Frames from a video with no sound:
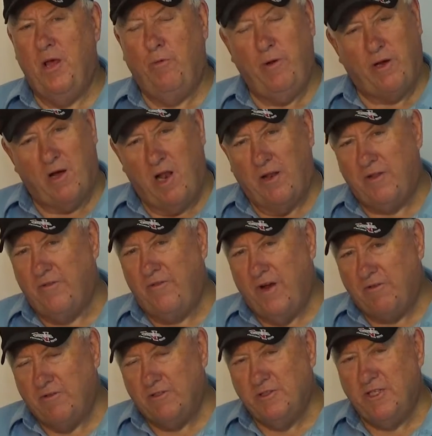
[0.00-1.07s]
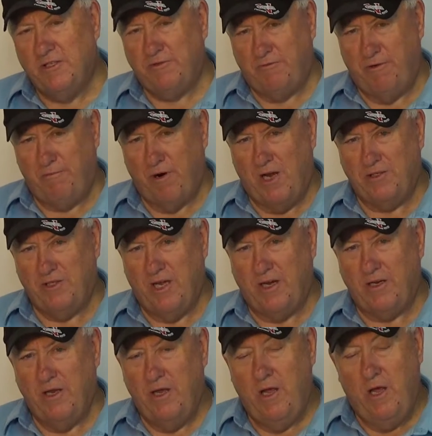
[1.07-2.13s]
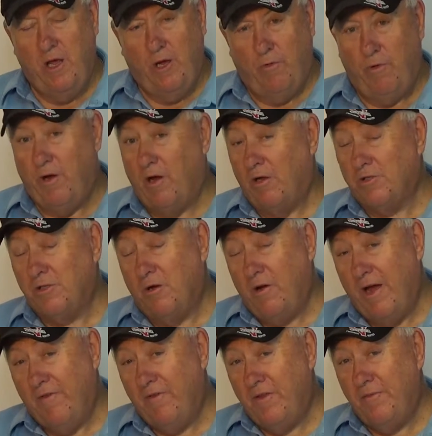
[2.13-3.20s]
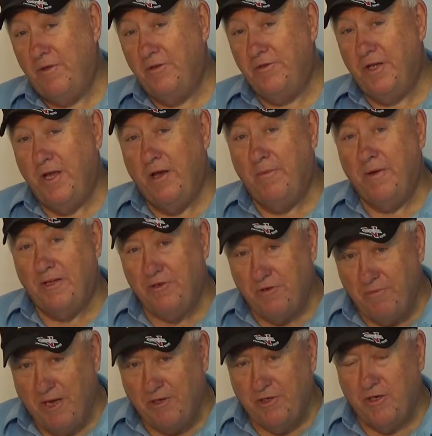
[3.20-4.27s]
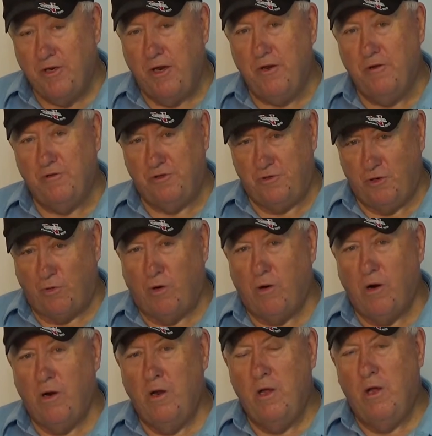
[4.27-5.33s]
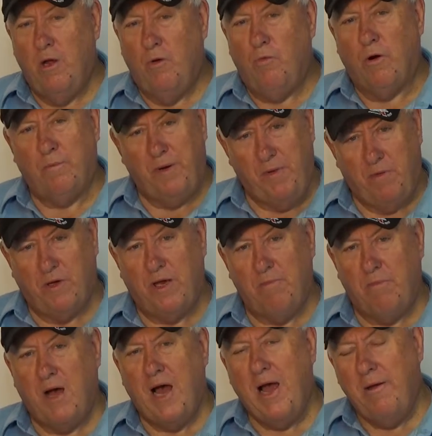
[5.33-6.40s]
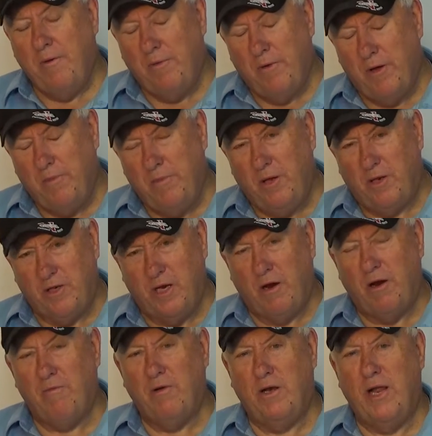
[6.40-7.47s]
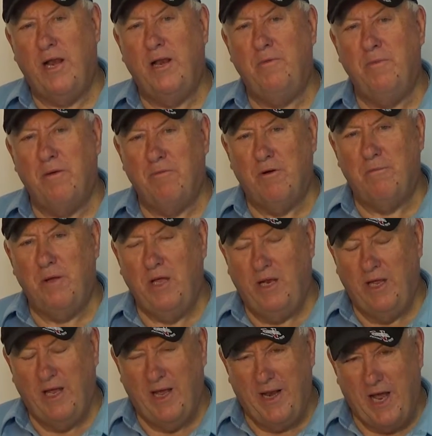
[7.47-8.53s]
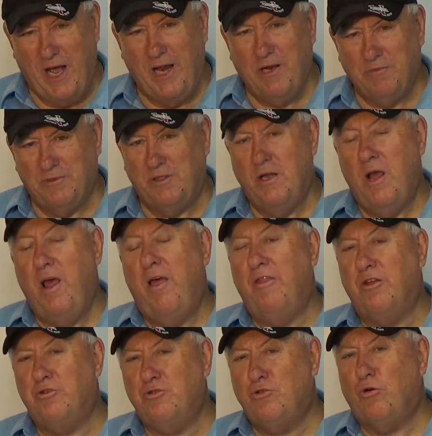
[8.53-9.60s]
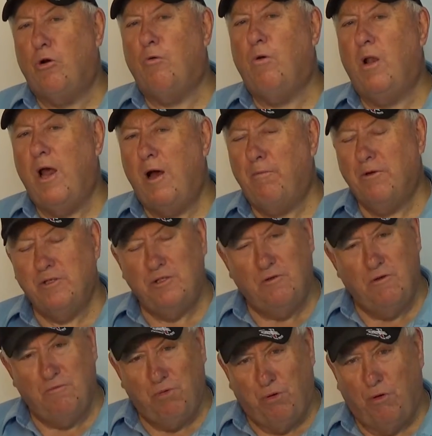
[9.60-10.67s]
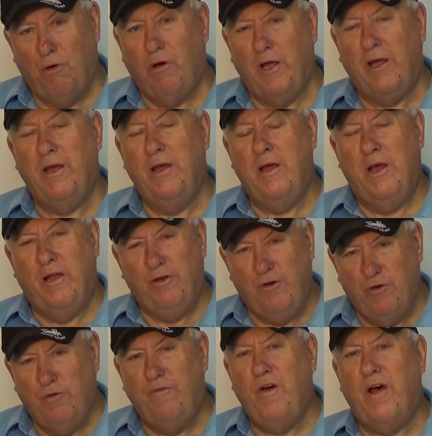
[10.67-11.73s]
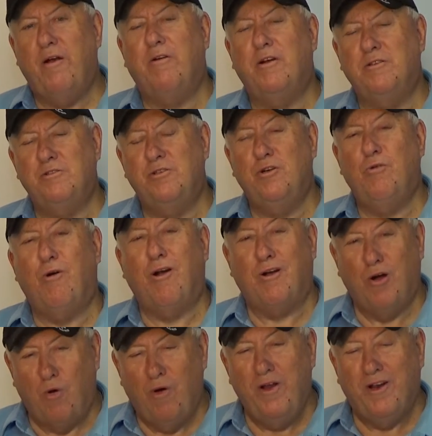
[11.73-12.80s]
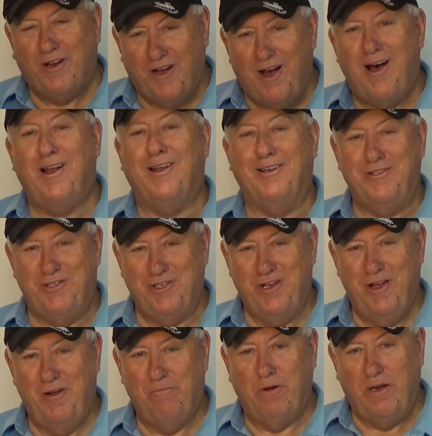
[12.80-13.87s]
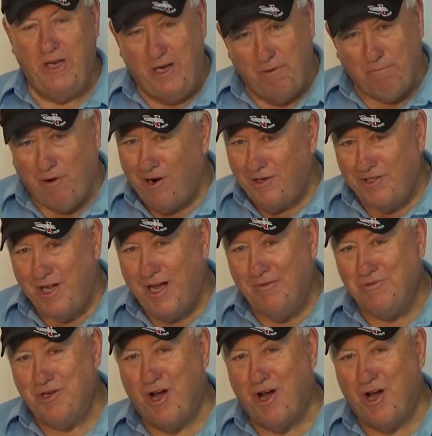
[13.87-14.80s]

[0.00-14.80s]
We call it the Veterans History Project. We also have in the museum, as you mentioned, a new store where people can buy uh, military-related memorabilia and items. The store will help us to employ two veterans who are going to college but need a part-time